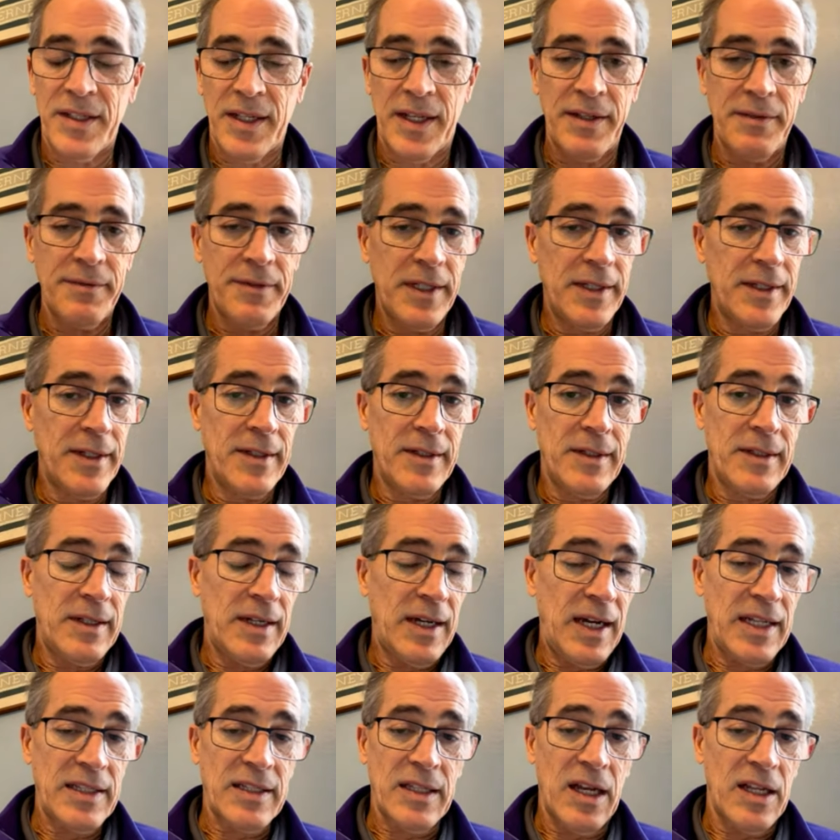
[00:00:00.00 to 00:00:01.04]
And
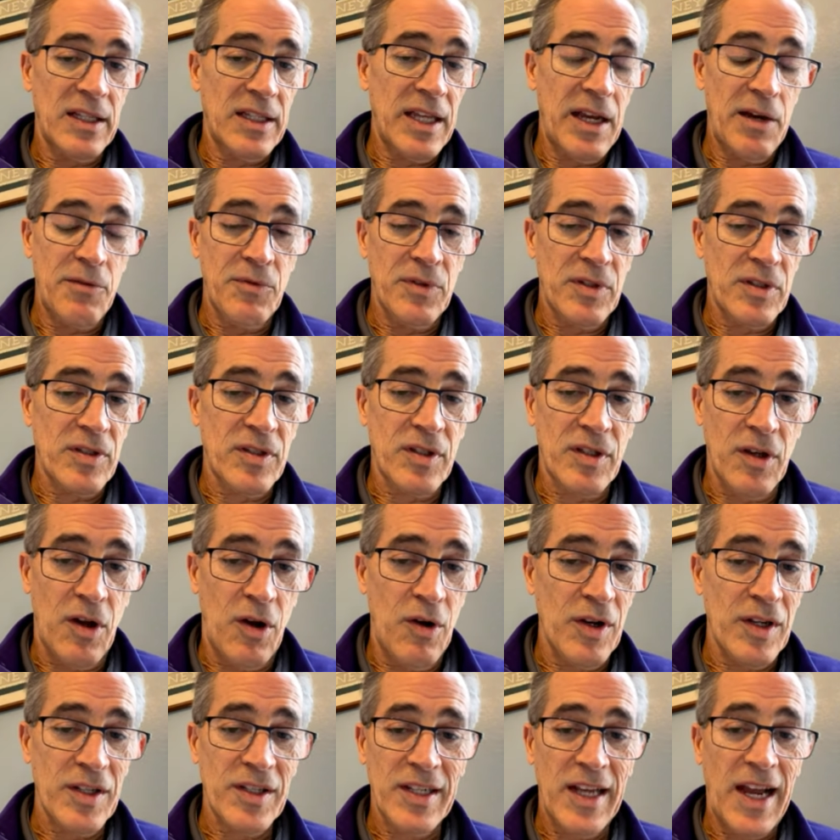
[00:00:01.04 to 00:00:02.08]
I thought that was so
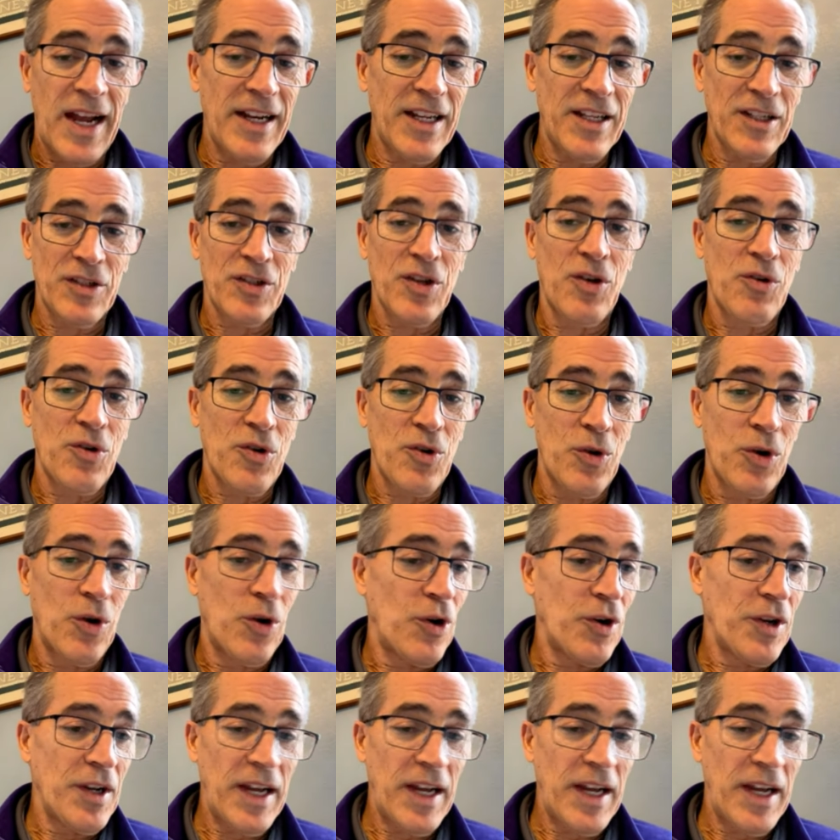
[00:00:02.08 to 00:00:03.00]
exciting, so cool.